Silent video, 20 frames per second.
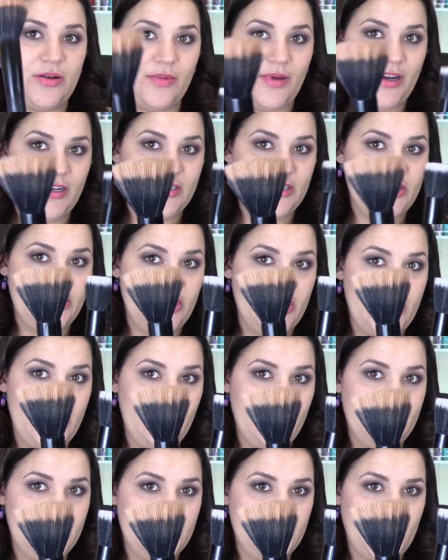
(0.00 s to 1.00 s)
mine is dirty,
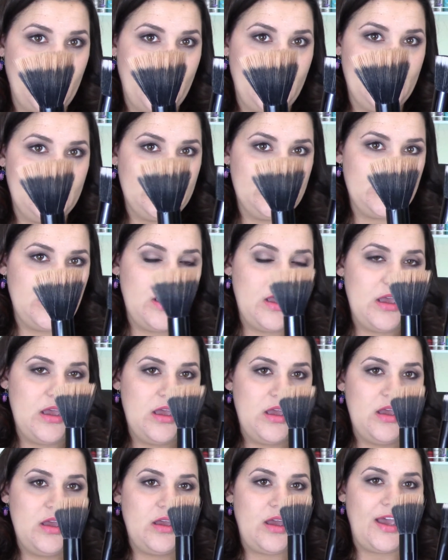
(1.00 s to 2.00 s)
which is why
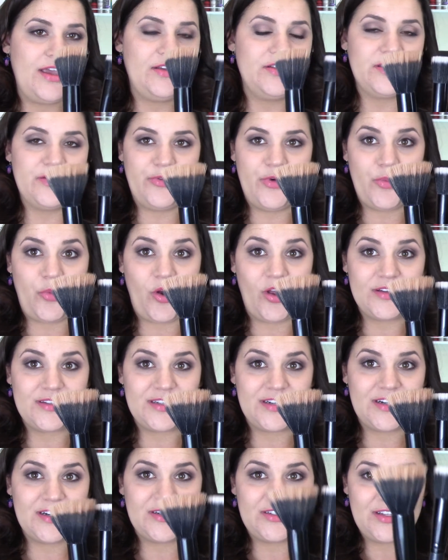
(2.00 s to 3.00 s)
I use it for
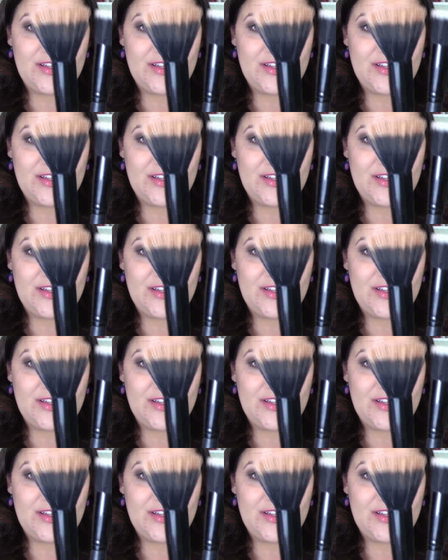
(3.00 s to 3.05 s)
bronzer, so